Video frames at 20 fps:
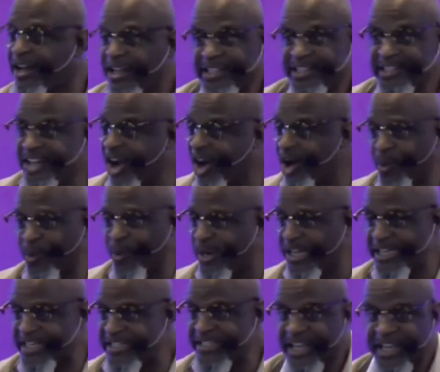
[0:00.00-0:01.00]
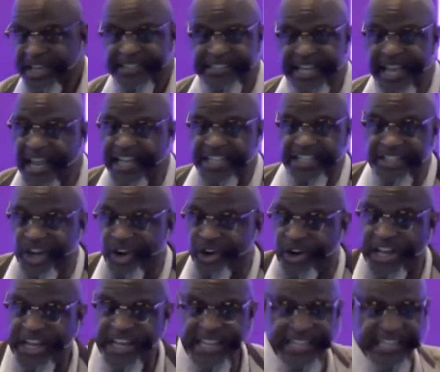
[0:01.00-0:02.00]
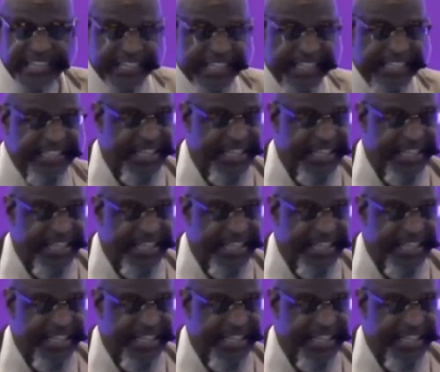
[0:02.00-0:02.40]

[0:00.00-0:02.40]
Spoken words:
knowing that your healing